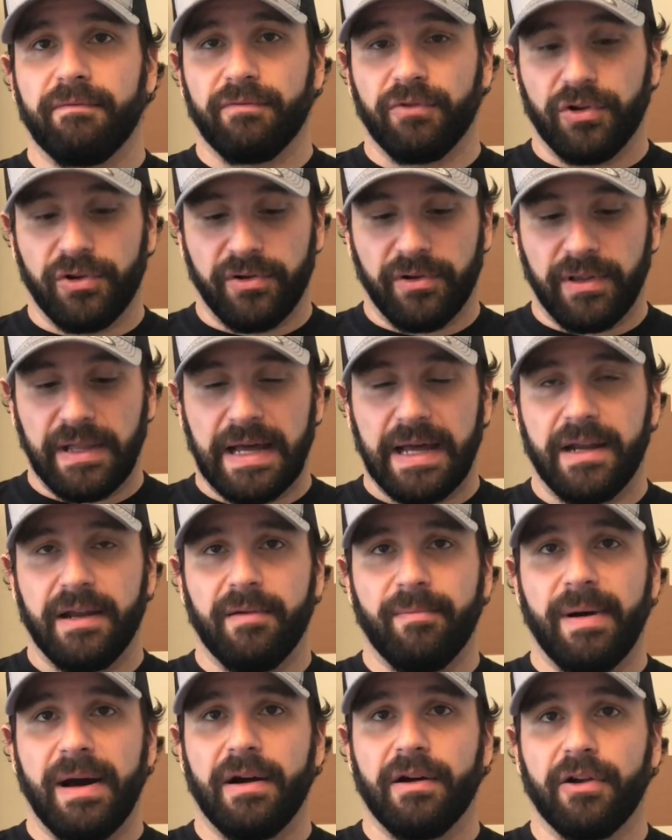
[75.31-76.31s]
Learned a lot
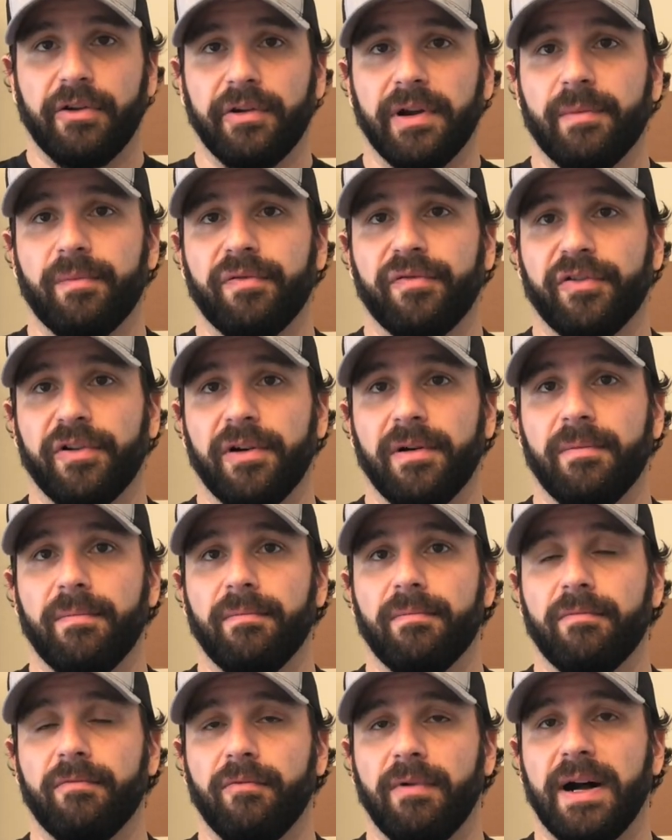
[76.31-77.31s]
about grip
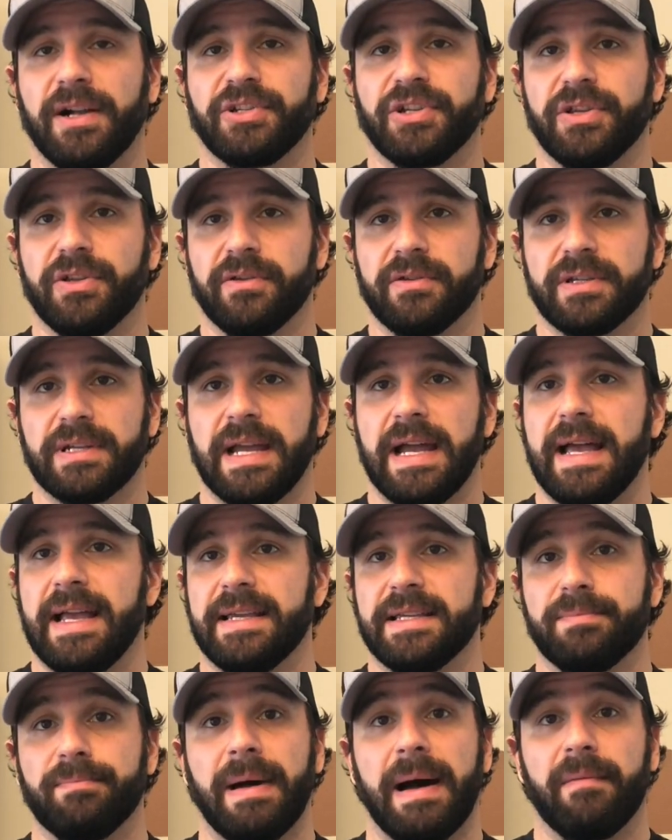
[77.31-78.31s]
from watching those
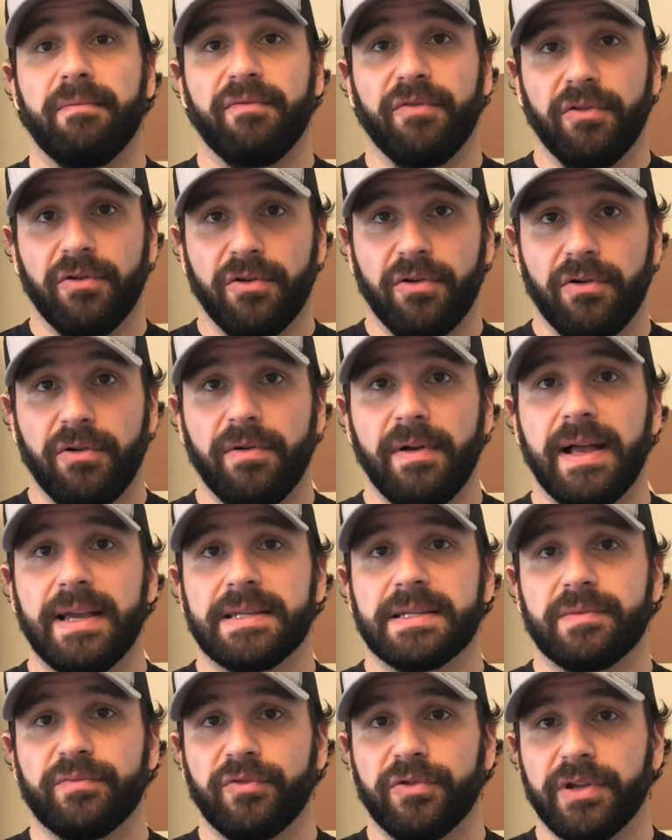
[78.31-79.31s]
guys. Bob Vogel
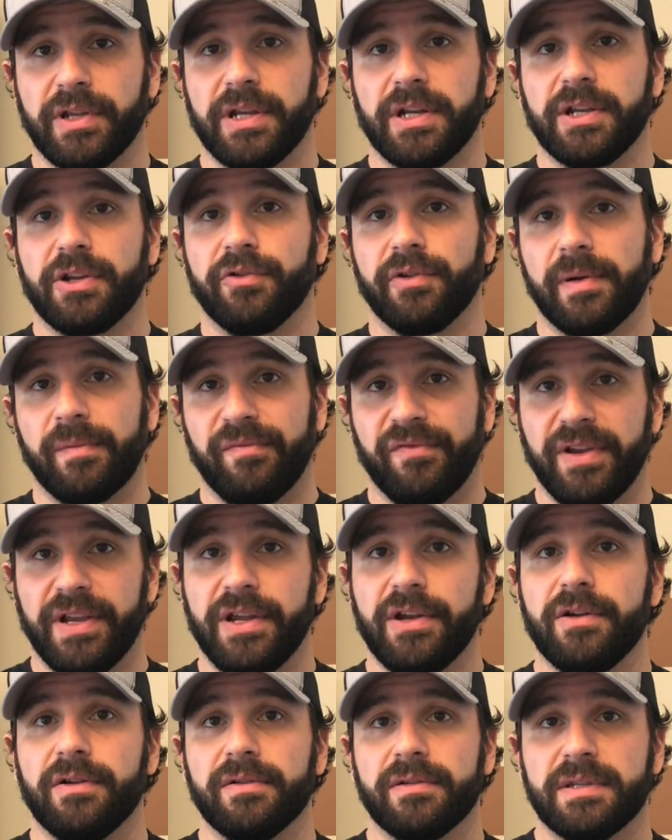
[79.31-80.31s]
has some really good grip
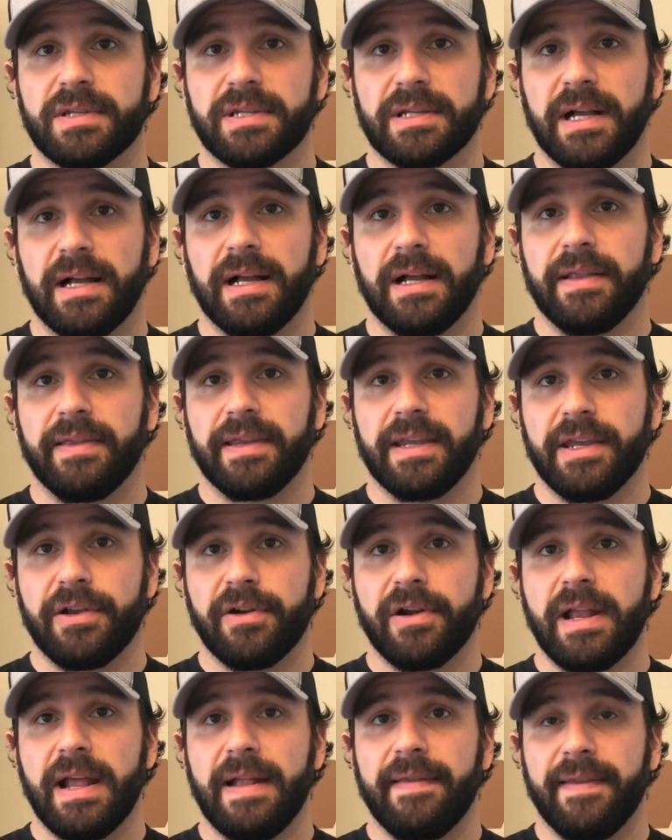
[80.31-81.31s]
videos on the
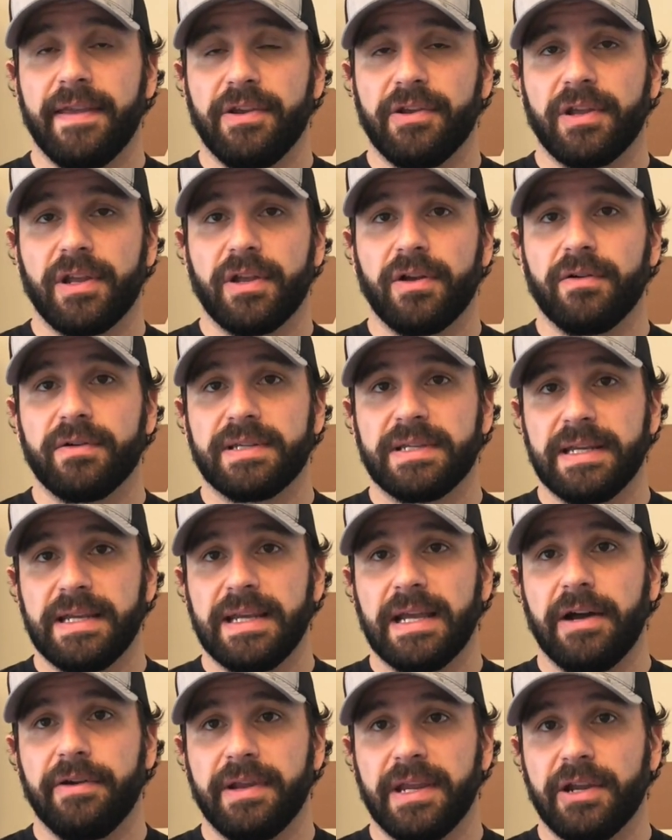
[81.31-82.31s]
internet that you can go see
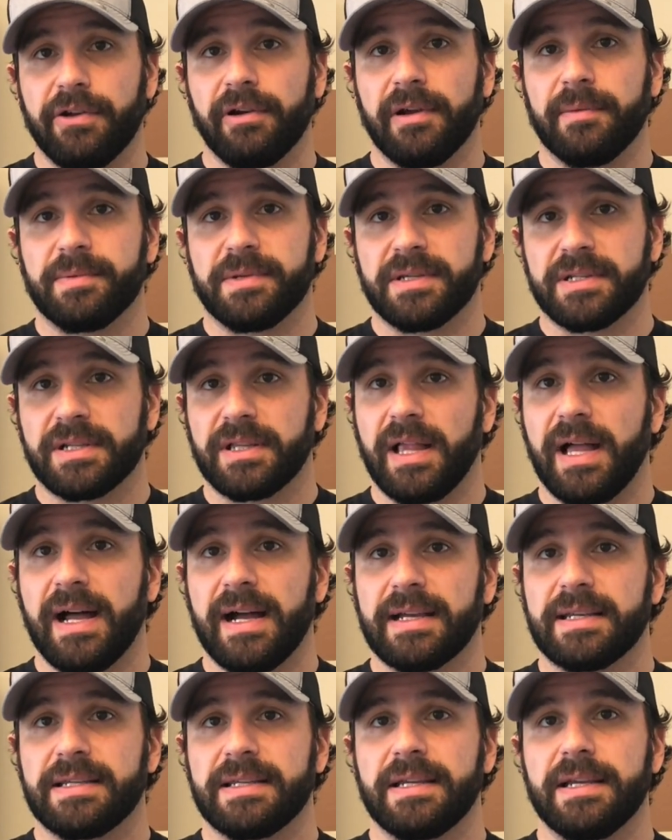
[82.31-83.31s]
how he grips his
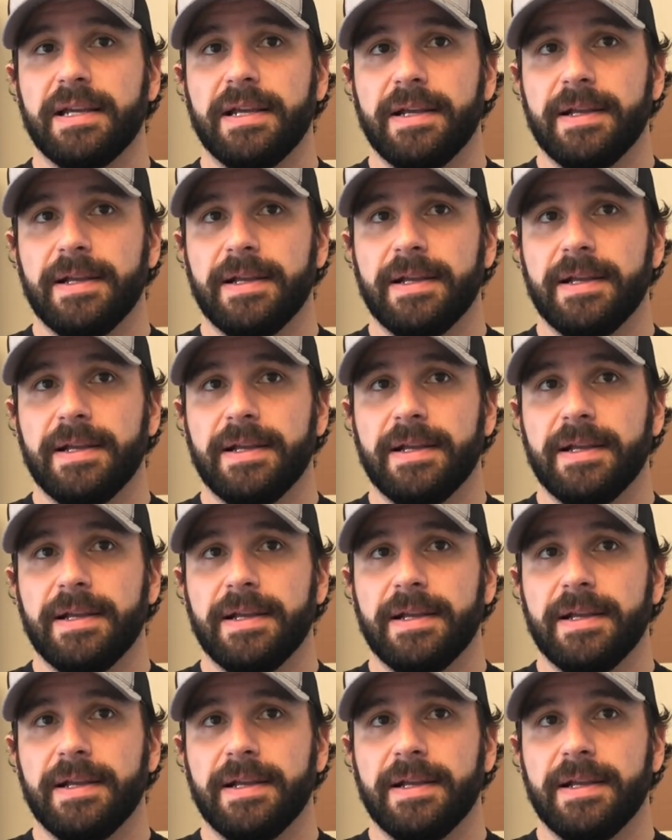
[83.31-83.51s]
Glocks.